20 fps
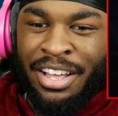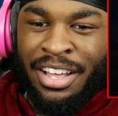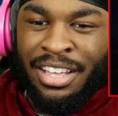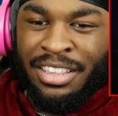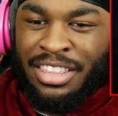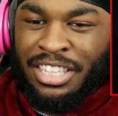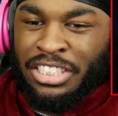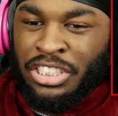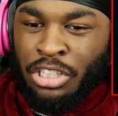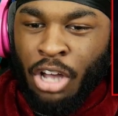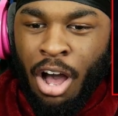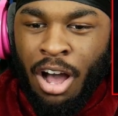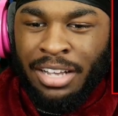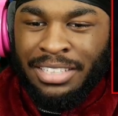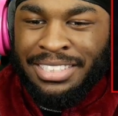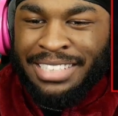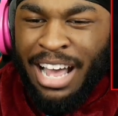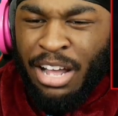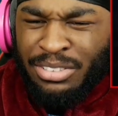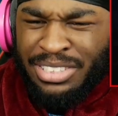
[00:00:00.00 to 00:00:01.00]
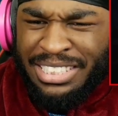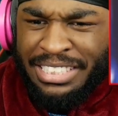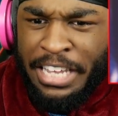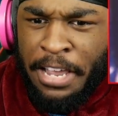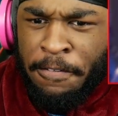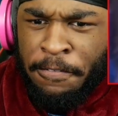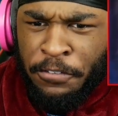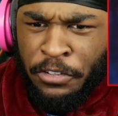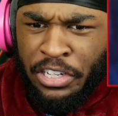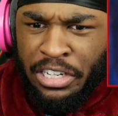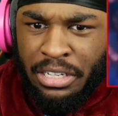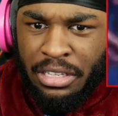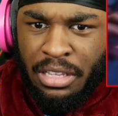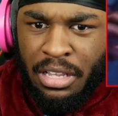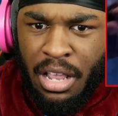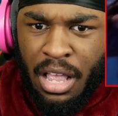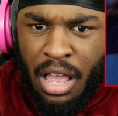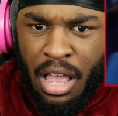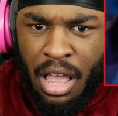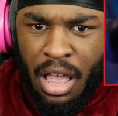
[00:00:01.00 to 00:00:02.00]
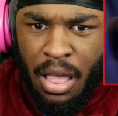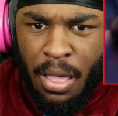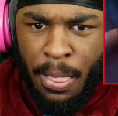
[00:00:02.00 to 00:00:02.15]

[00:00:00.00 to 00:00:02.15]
The song sounds different.